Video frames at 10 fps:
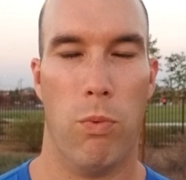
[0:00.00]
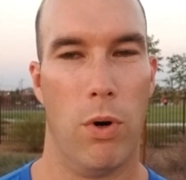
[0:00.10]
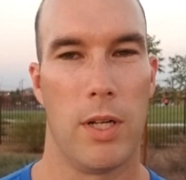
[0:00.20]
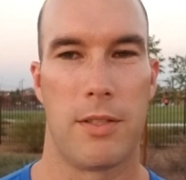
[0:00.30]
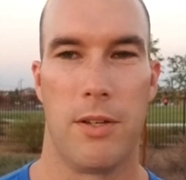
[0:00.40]

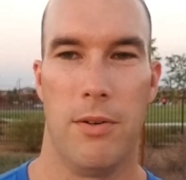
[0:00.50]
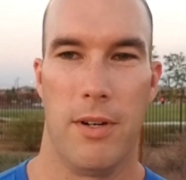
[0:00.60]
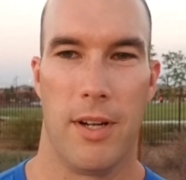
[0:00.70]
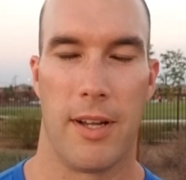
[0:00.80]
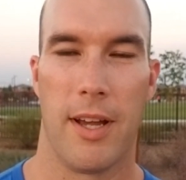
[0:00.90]
What's going
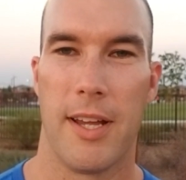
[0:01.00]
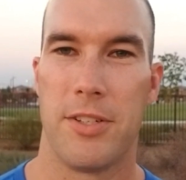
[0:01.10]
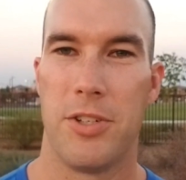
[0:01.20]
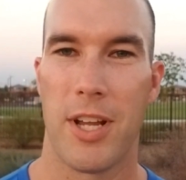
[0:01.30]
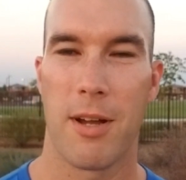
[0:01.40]
on, guys?
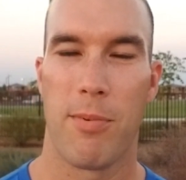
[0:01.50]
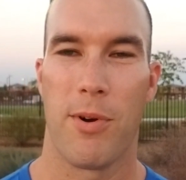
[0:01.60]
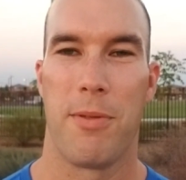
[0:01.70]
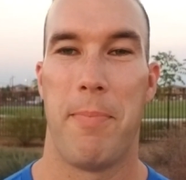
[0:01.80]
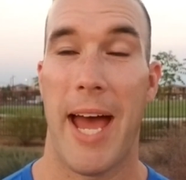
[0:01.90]
Jacob
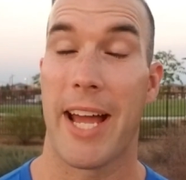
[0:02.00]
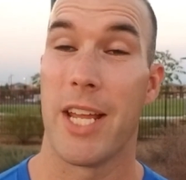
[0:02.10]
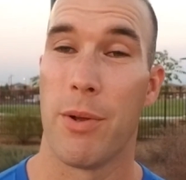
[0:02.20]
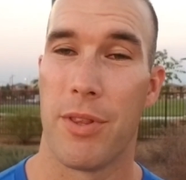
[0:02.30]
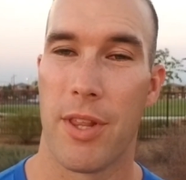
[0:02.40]
Orth back
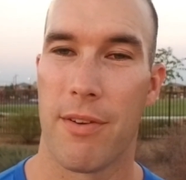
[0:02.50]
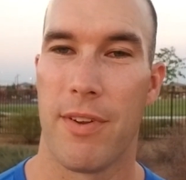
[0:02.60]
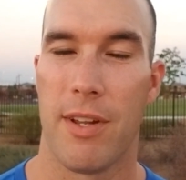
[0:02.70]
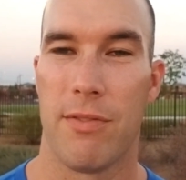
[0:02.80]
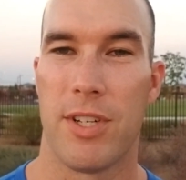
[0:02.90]
here with another
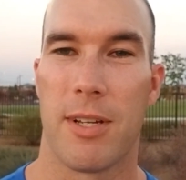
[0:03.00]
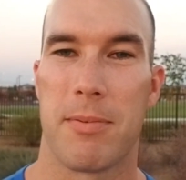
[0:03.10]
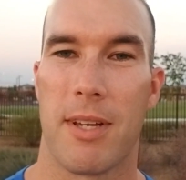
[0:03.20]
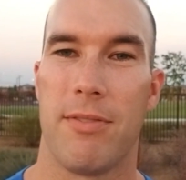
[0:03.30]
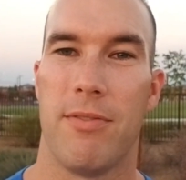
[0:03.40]
video of Jacob's
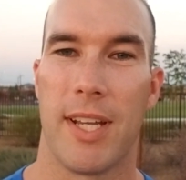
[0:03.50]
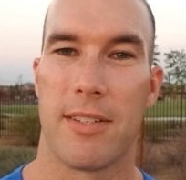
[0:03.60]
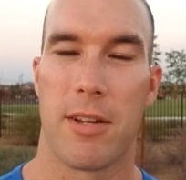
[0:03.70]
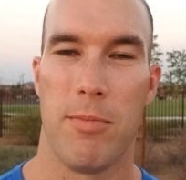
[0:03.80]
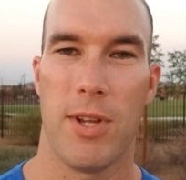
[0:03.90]
Life in Vegas.
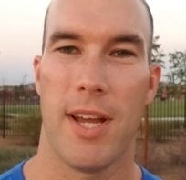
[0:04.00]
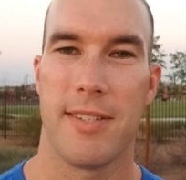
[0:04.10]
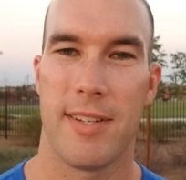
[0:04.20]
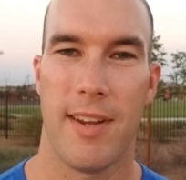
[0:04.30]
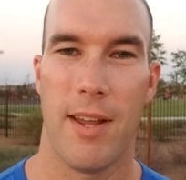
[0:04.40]
Coming to you guys
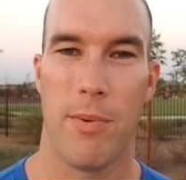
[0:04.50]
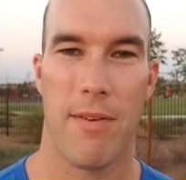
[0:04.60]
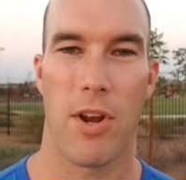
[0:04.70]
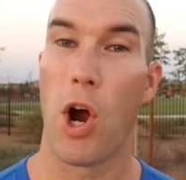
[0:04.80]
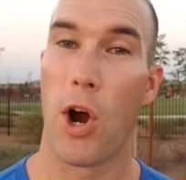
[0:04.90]
today, we have
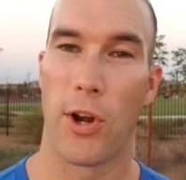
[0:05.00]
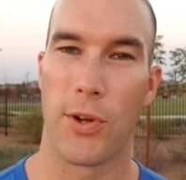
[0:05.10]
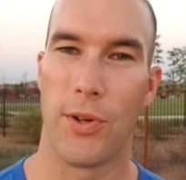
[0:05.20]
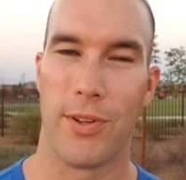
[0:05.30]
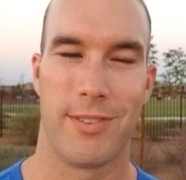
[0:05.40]
an
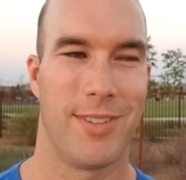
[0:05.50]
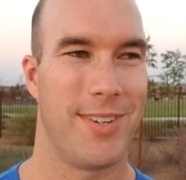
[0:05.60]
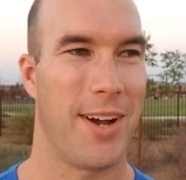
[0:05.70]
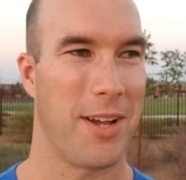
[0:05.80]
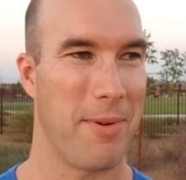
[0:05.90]
article to
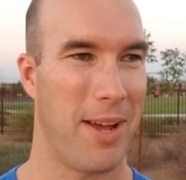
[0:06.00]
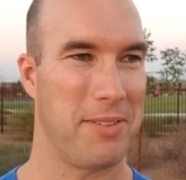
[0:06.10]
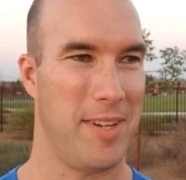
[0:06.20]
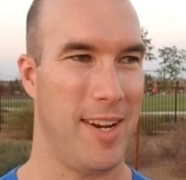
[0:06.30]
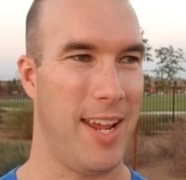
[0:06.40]
talk about
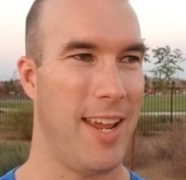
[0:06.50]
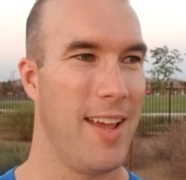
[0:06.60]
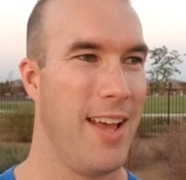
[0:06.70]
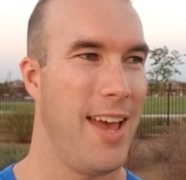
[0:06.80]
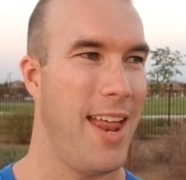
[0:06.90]
today,
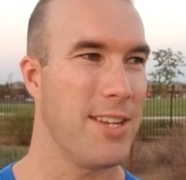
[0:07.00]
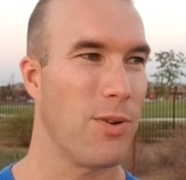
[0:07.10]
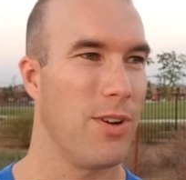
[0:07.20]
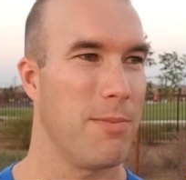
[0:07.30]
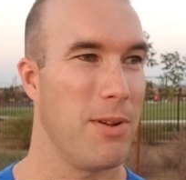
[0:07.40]
and it's
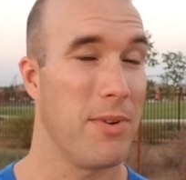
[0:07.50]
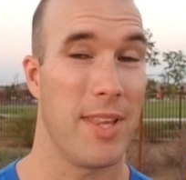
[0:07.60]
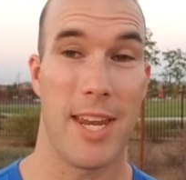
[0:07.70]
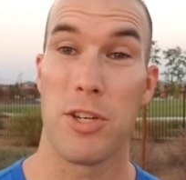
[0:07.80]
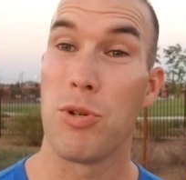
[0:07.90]
going to be
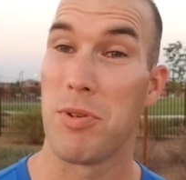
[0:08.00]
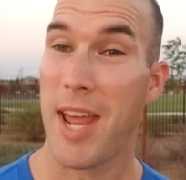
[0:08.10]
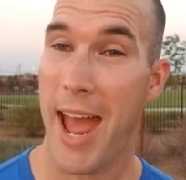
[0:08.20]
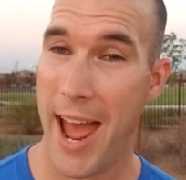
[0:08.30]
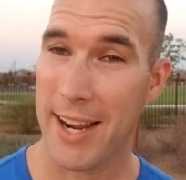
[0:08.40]
related to
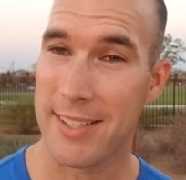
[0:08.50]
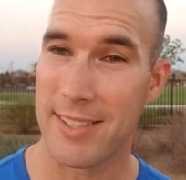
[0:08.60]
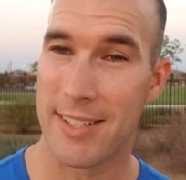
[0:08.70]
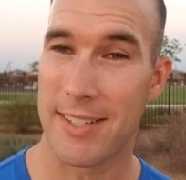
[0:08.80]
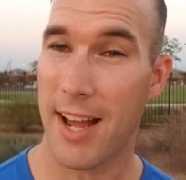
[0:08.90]

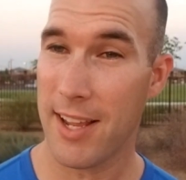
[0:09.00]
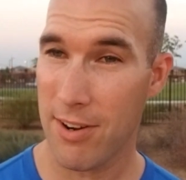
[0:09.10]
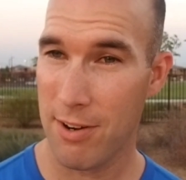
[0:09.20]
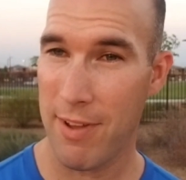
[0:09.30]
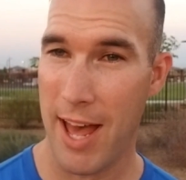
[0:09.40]
taxes. Not here
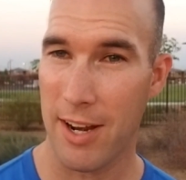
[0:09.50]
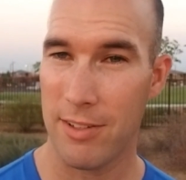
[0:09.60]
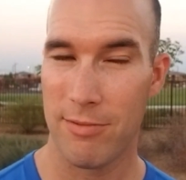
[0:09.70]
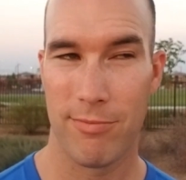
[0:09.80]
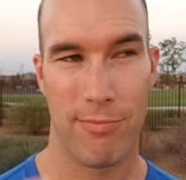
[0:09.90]
in Nevada,
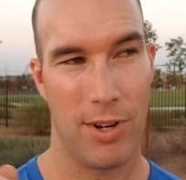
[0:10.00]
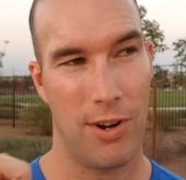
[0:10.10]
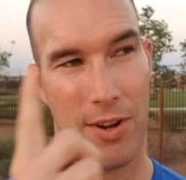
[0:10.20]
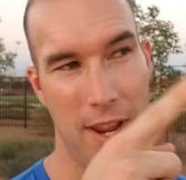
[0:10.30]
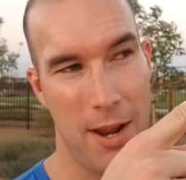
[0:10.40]
but our
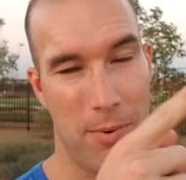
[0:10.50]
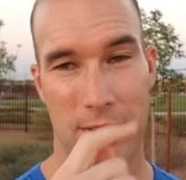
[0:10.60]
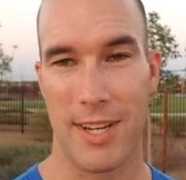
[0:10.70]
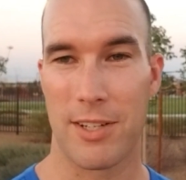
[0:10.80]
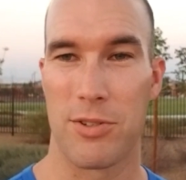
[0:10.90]
neighbors
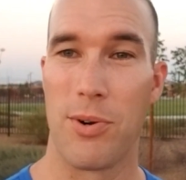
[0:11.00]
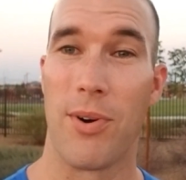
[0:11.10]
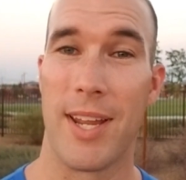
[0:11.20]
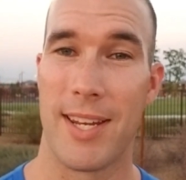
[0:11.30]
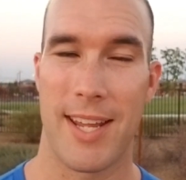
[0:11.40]
next door
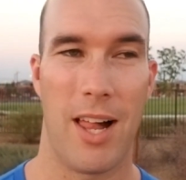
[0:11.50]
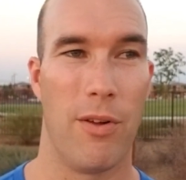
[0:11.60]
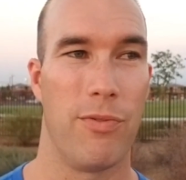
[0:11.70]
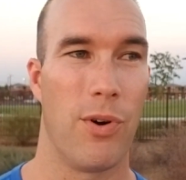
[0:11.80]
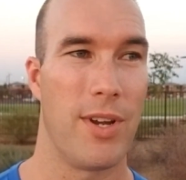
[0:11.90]
in
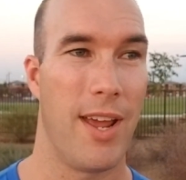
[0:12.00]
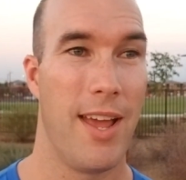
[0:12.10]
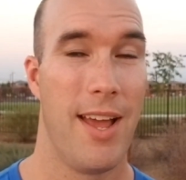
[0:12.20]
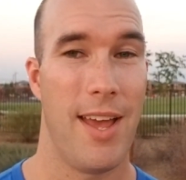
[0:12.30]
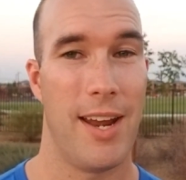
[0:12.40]
California,
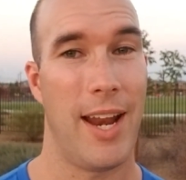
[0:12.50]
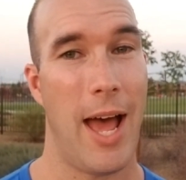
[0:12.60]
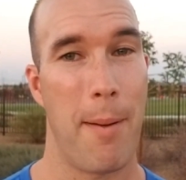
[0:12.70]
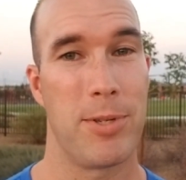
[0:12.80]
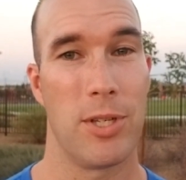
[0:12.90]
and it
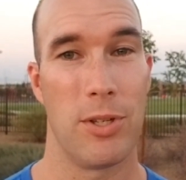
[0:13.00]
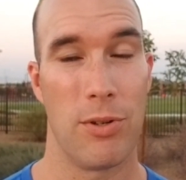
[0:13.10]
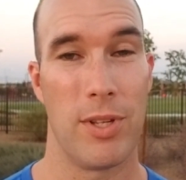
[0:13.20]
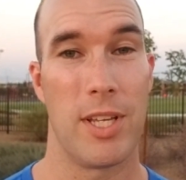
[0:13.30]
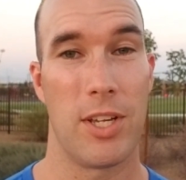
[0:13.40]

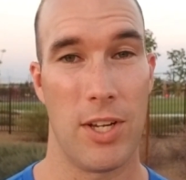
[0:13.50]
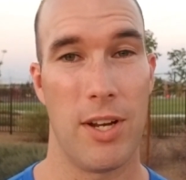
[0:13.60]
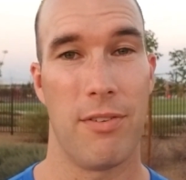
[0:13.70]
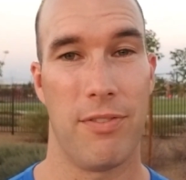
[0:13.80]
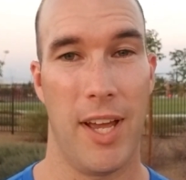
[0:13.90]
absolutely could
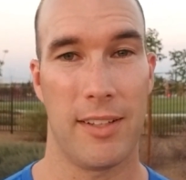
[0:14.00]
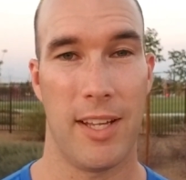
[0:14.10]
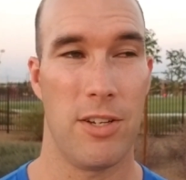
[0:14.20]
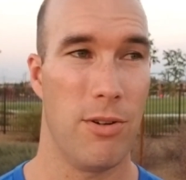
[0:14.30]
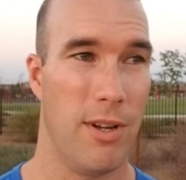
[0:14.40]
affect,
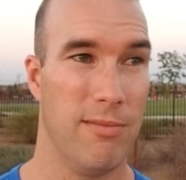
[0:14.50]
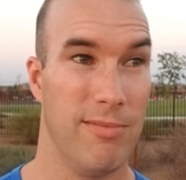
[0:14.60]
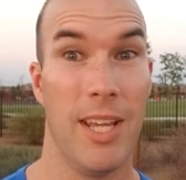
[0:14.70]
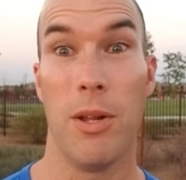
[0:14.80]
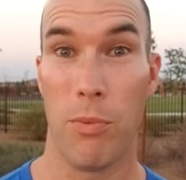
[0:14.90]
and you know what?
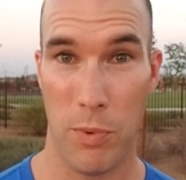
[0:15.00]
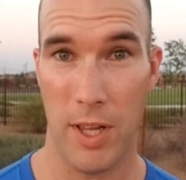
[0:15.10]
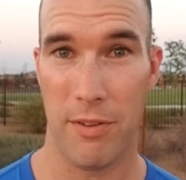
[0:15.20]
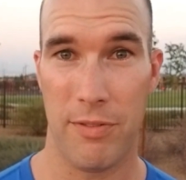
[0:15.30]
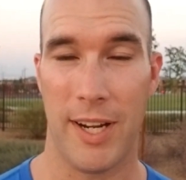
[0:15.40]
It will
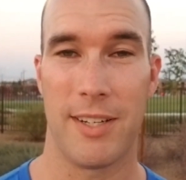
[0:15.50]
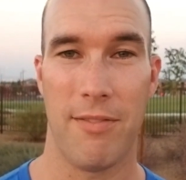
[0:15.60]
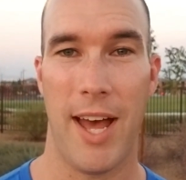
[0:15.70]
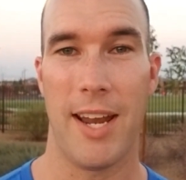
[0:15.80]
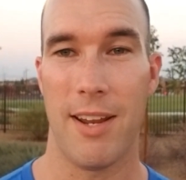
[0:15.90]
affect
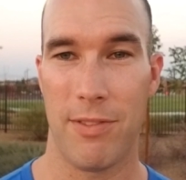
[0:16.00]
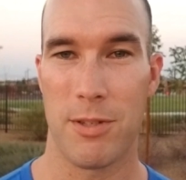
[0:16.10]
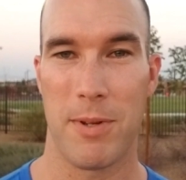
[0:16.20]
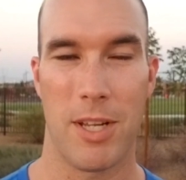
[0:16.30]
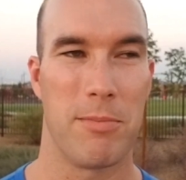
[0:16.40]
Nevada if this
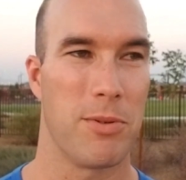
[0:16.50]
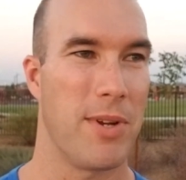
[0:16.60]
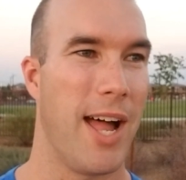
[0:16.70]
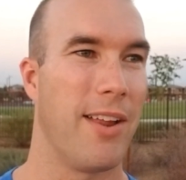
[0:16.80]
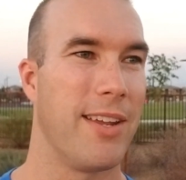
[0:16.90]
becomes a
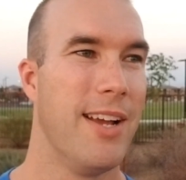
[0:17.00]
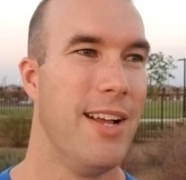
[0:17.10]
reality.